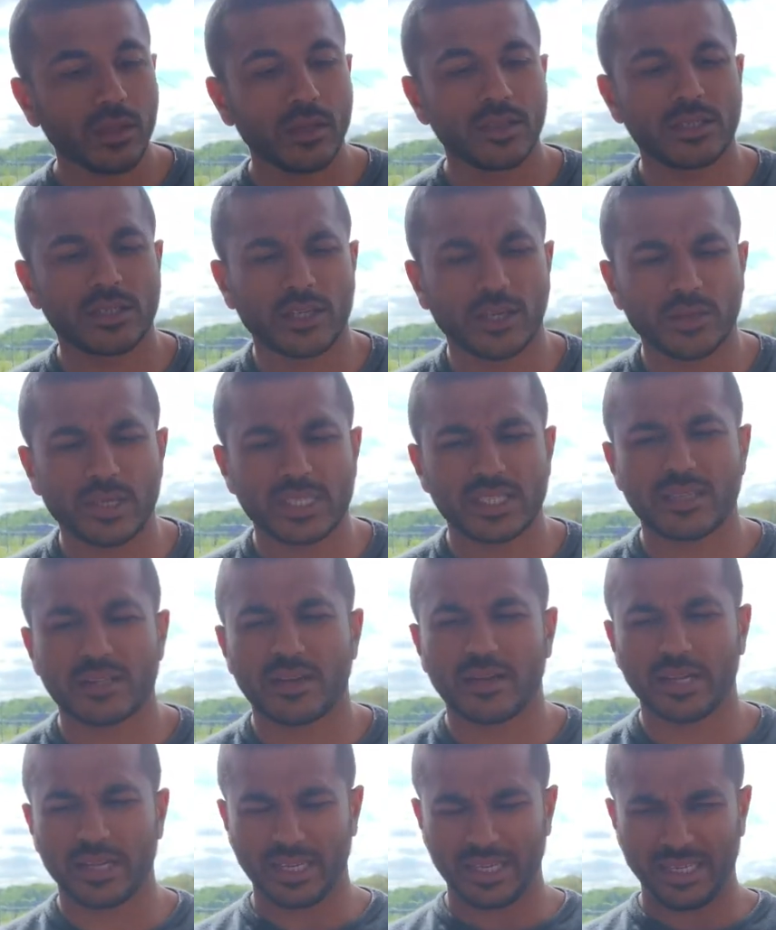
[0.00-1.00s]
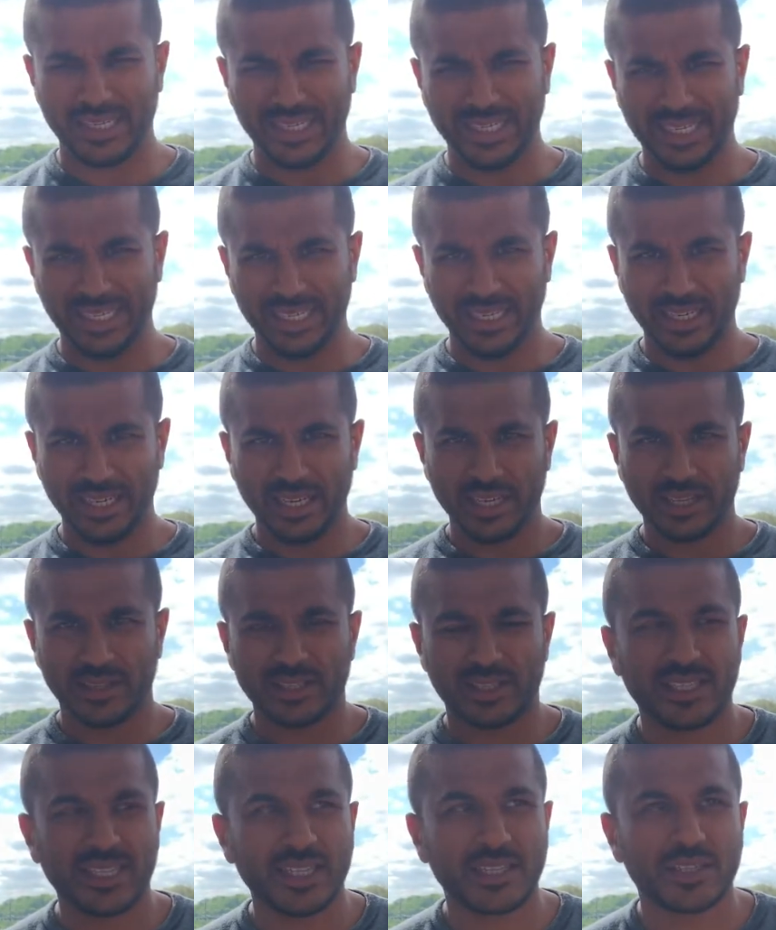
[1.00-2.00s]
So it's like the
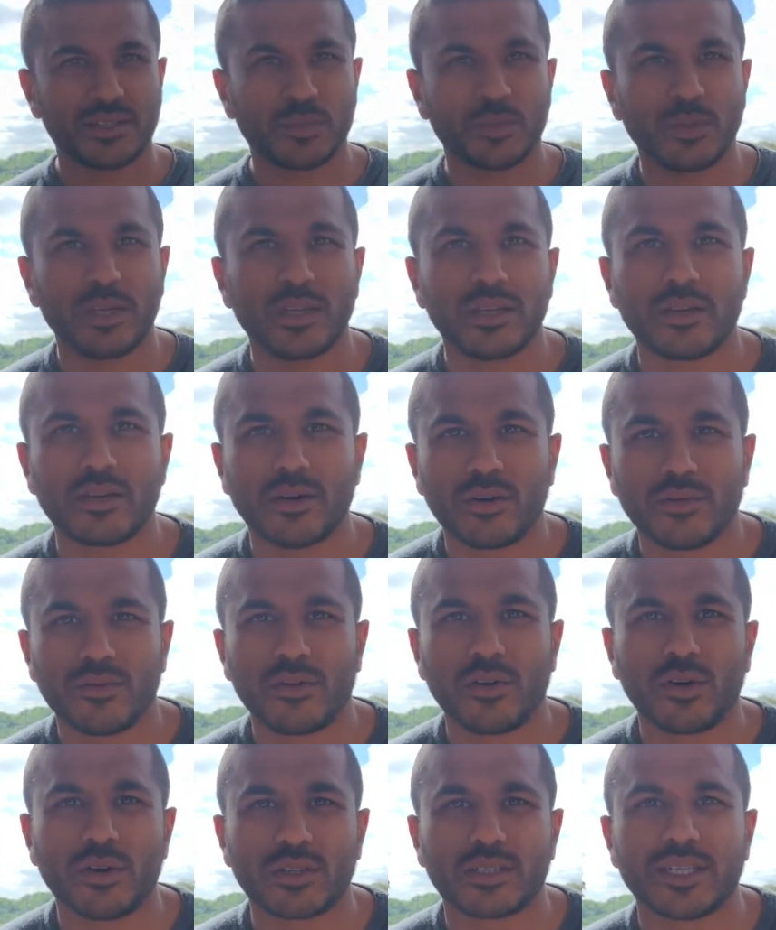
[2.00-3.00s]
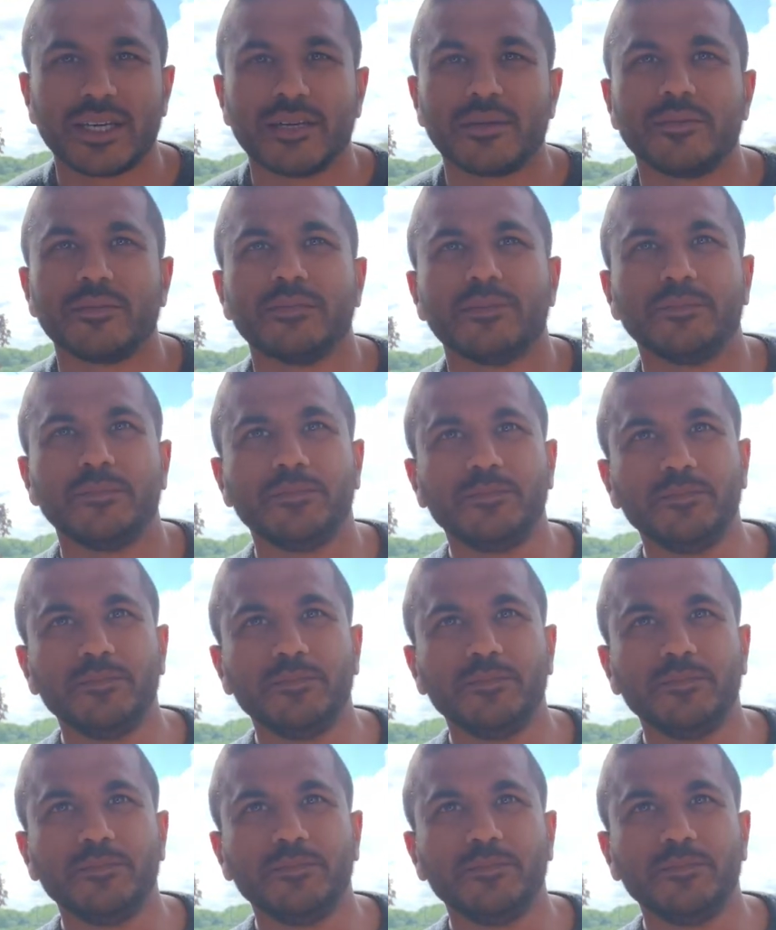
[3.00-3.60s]
6th week of lockdown,